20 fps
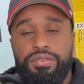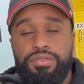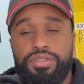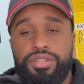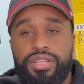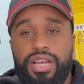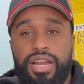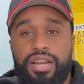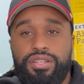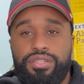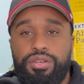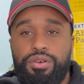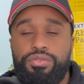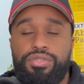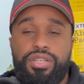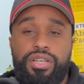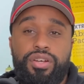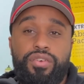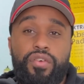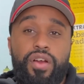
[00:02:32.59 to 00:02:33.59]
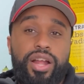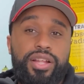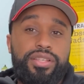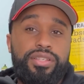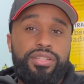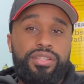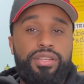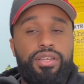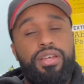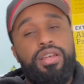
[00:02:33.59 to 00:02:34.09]
You just got to dose it
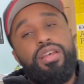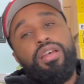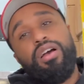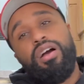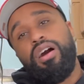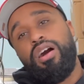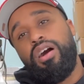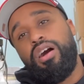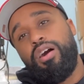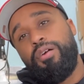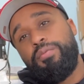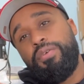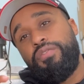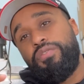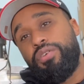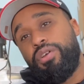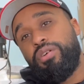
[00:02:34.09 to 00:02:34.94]
correctly. If